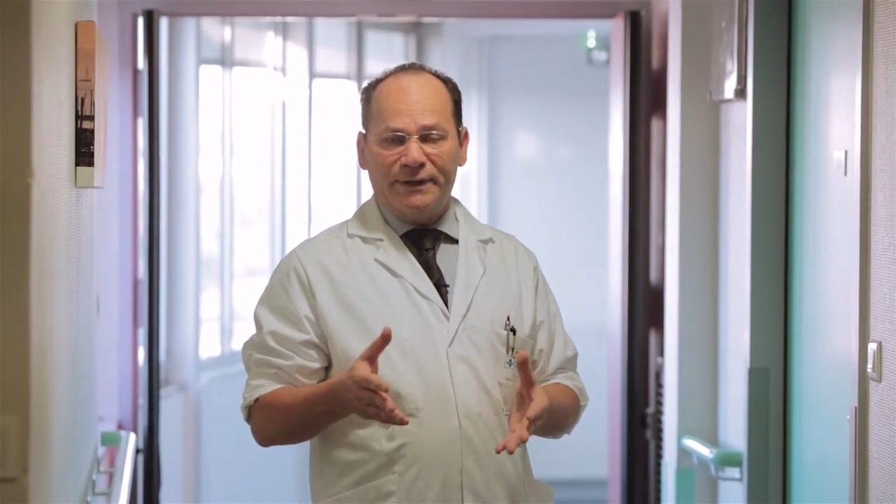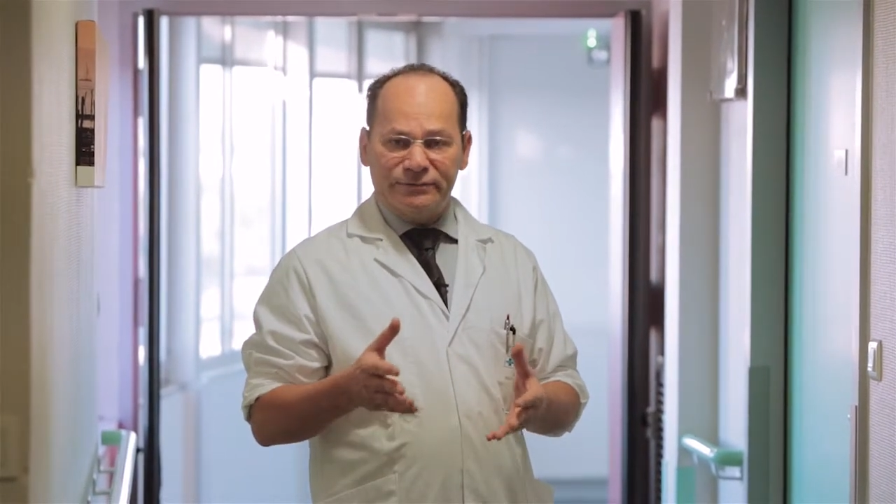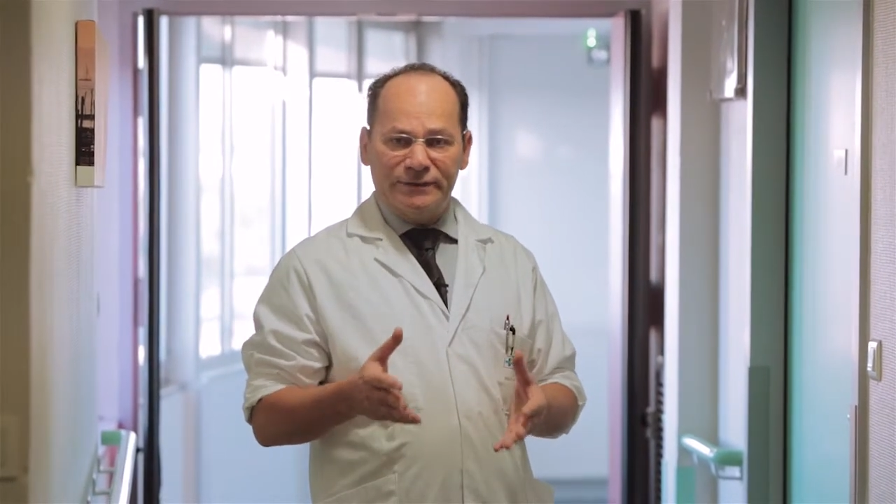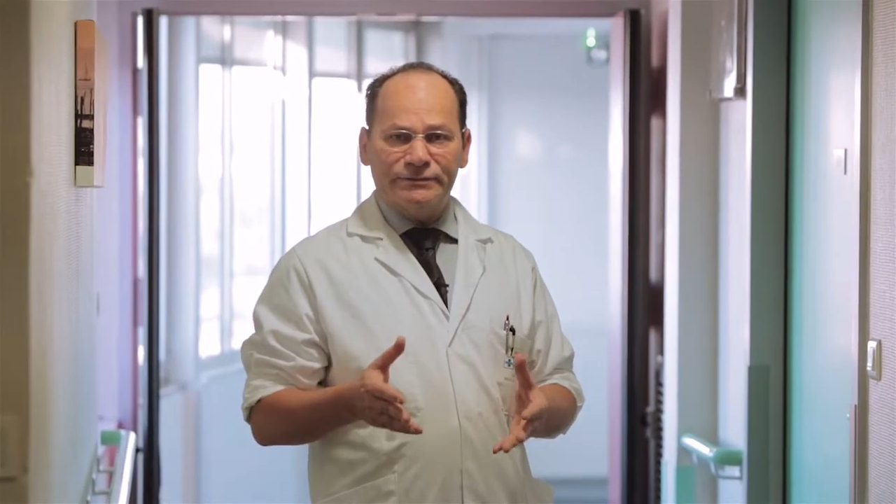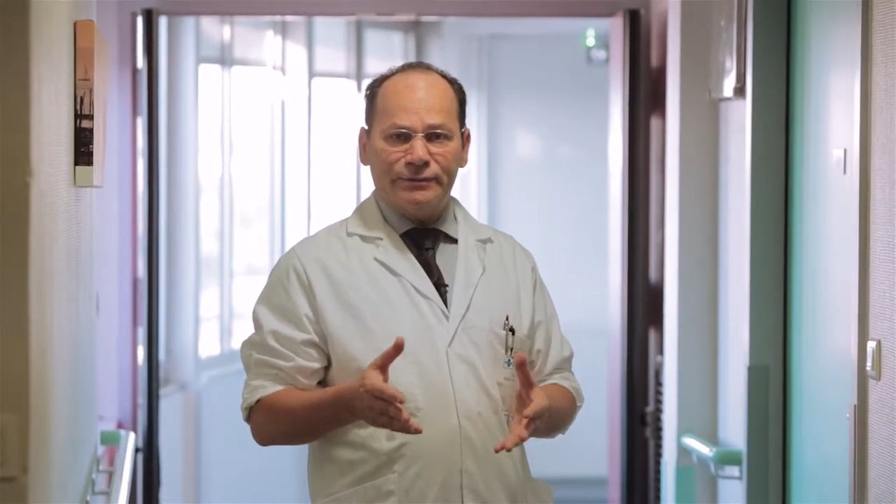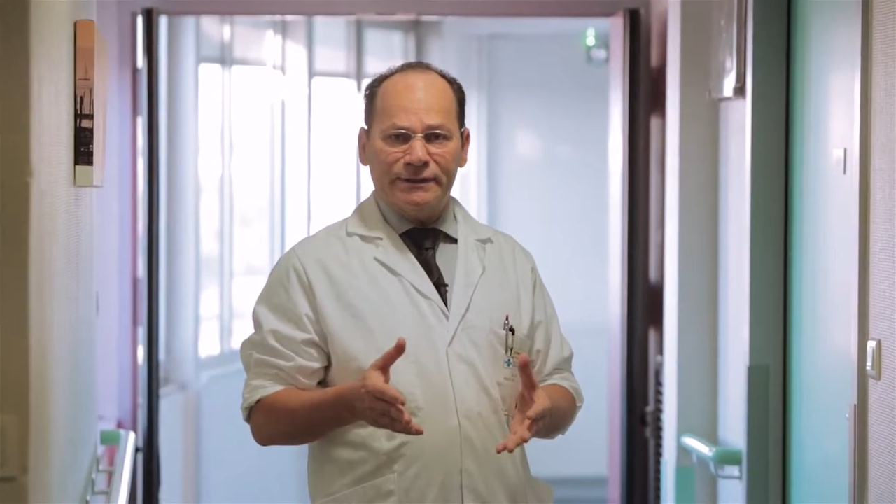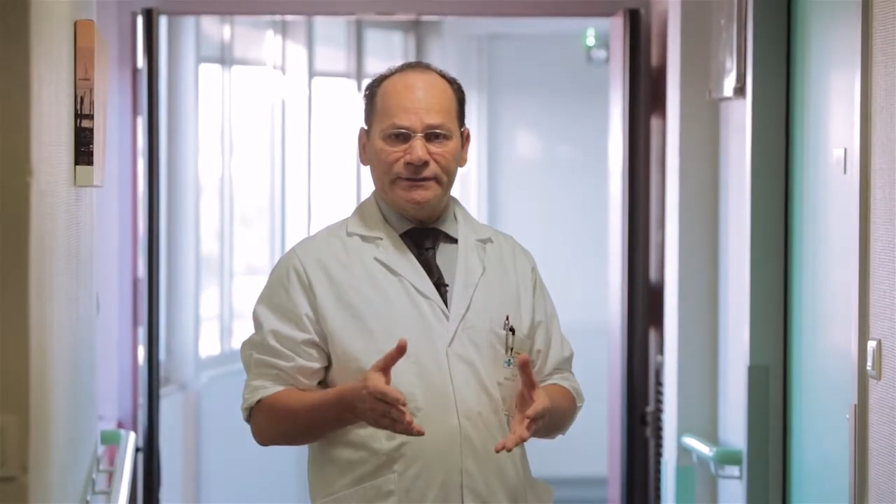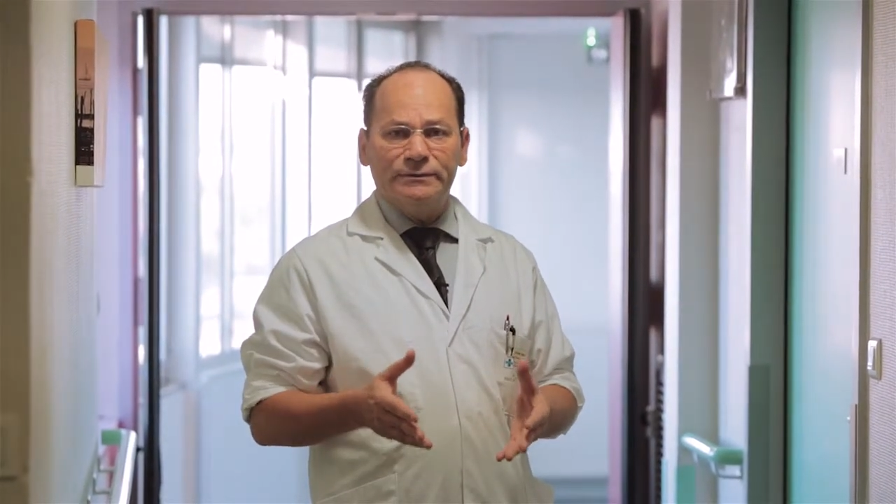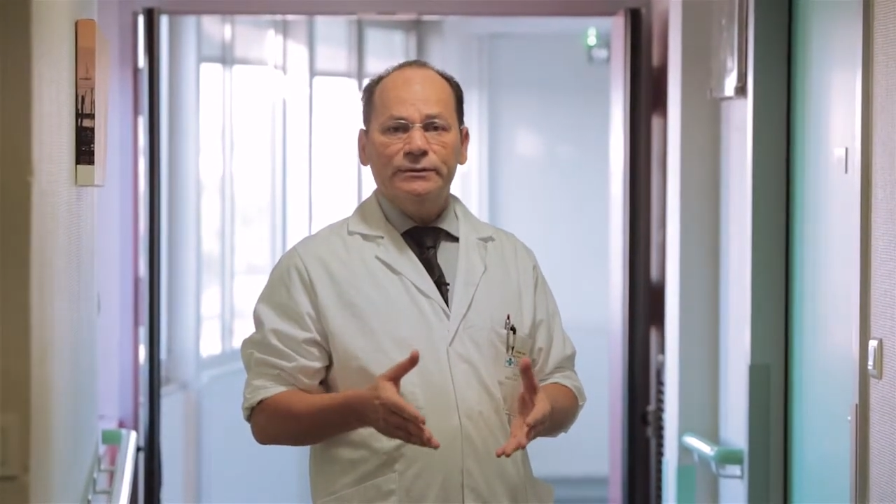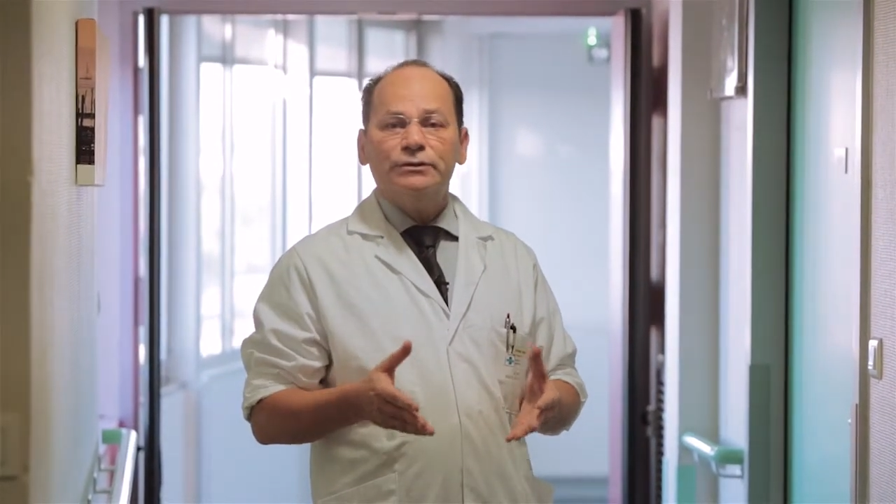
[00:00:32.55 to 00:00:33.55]
Caregivers
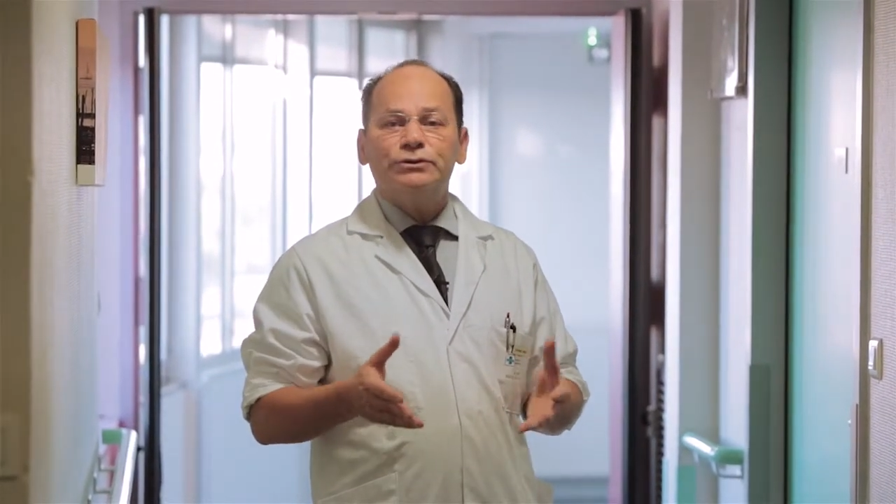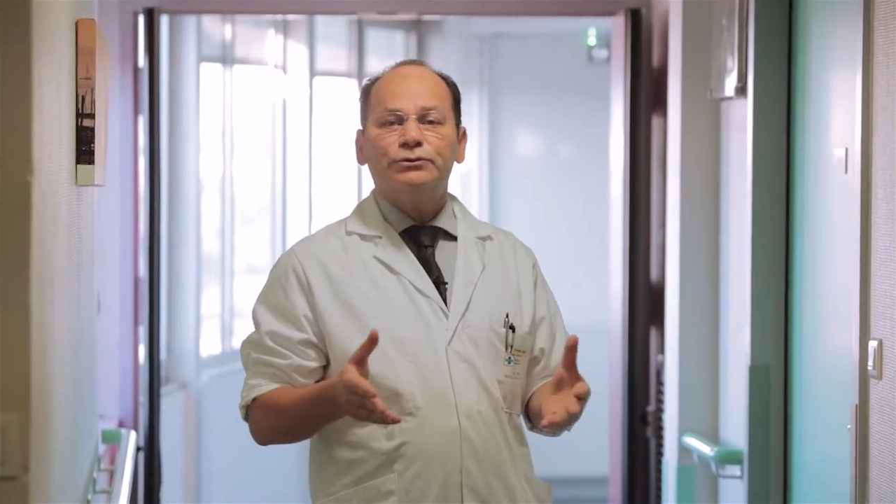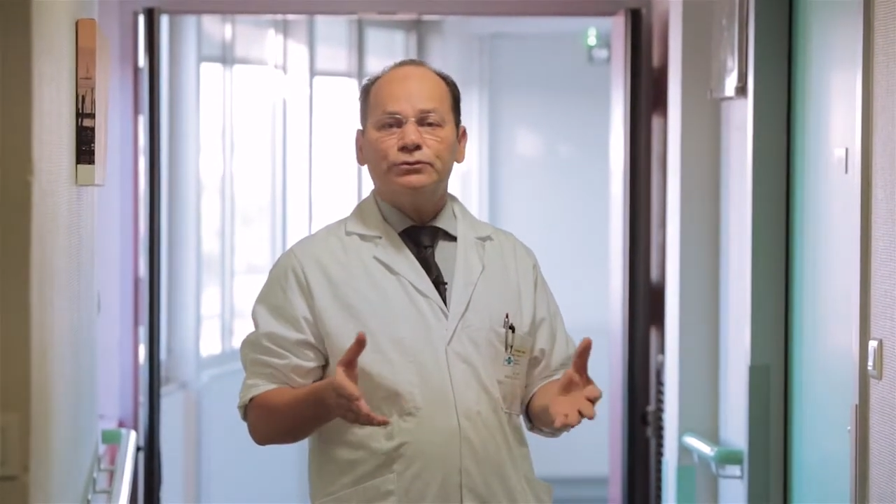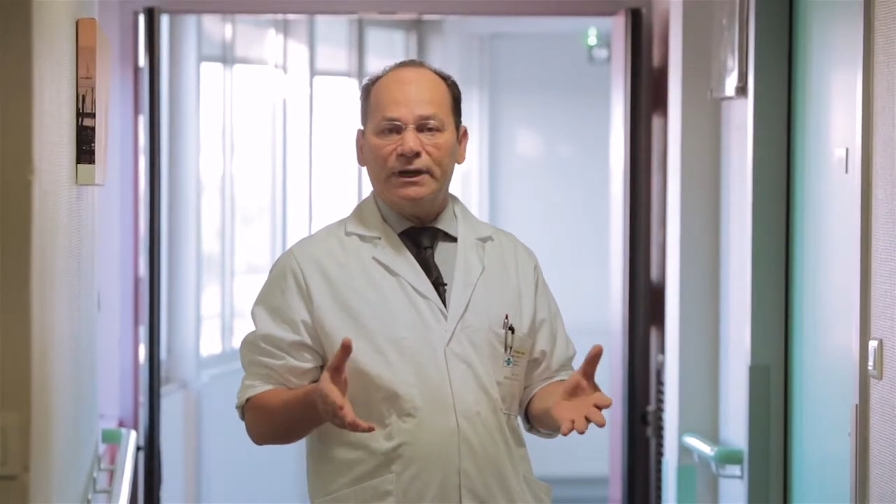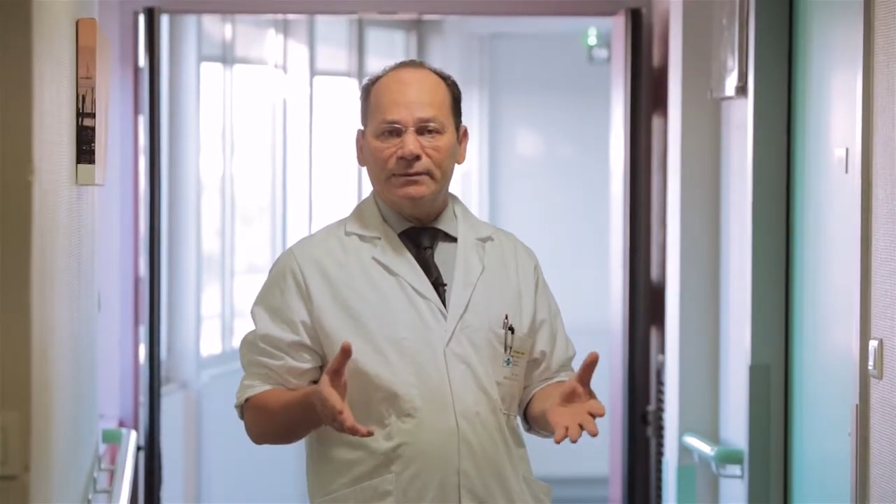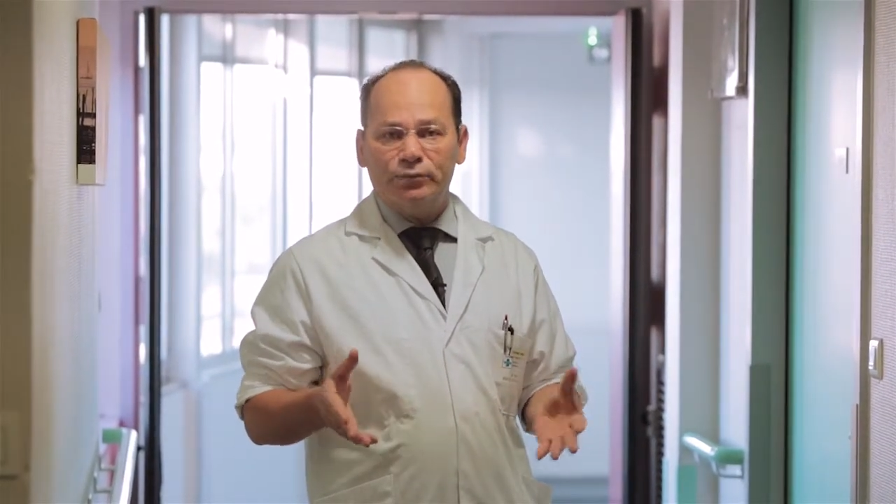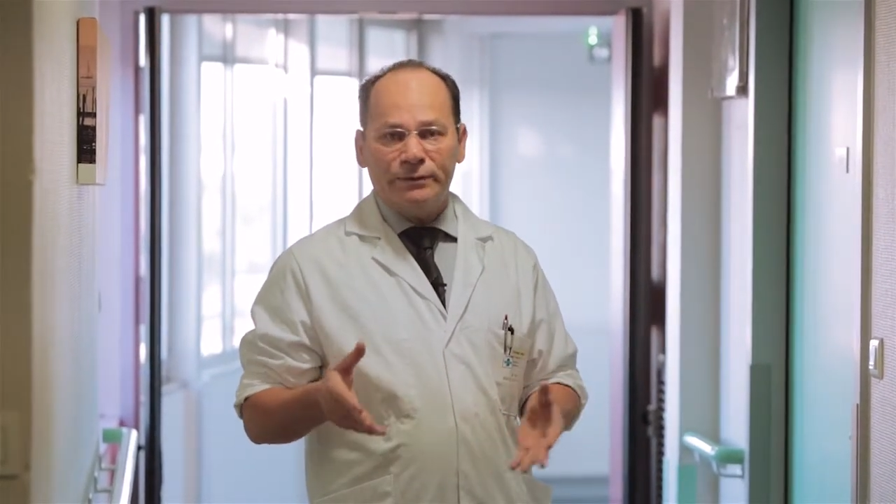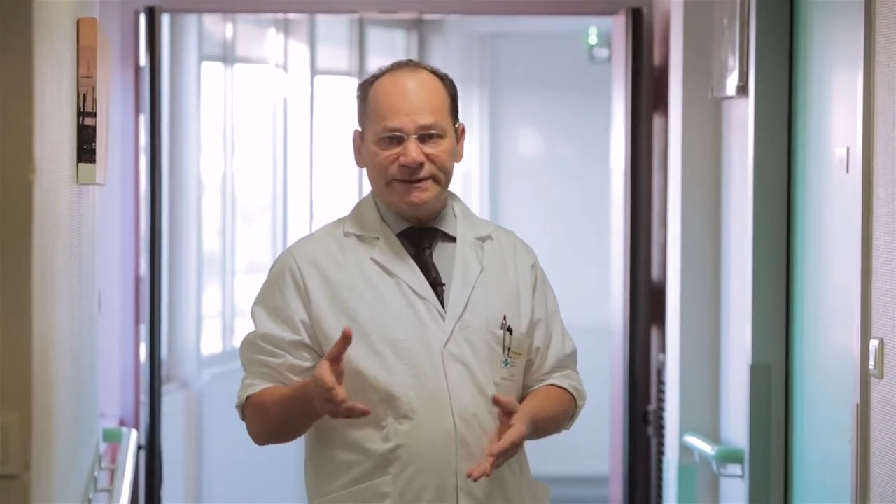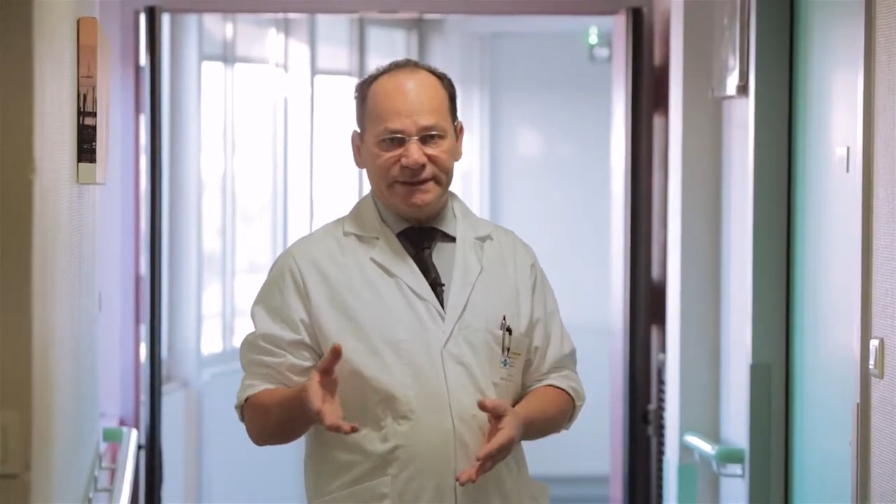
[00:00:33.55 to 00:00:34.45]
are there to help them.